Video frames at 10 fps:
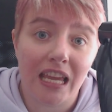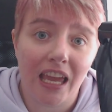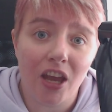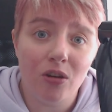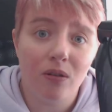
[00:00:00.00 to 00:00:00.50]

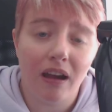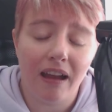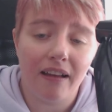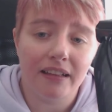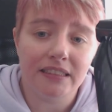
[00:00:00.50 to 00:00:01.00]
it out
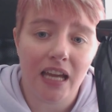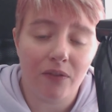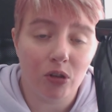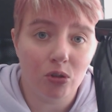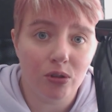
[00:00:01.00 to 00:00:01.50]
and
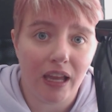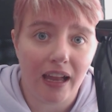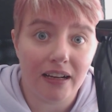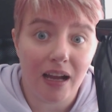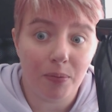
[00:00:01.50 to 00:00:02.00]
have a look
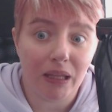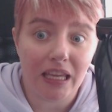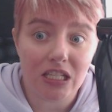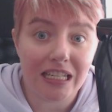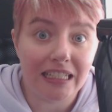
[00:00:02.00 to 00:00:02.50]
at
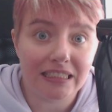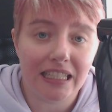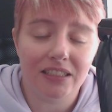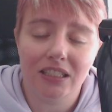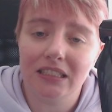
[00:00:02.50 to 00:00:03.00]
Application
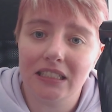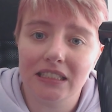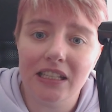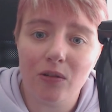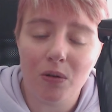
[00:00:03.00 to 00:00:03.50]
Insights because
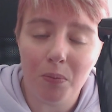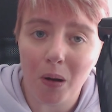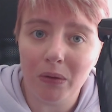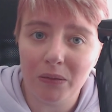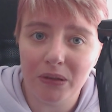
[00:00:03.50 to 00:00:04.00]
it's now in
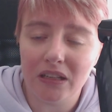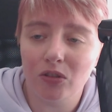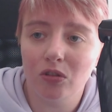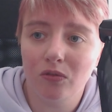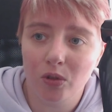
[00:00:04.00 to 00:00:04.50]
public
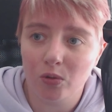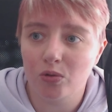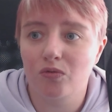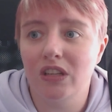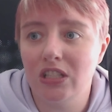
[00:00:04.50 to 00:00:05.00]
preview for
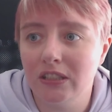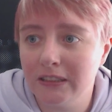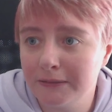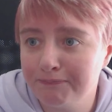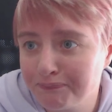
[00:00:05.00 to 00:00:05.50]
those
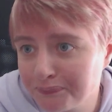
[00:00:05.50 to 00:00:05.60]
regions.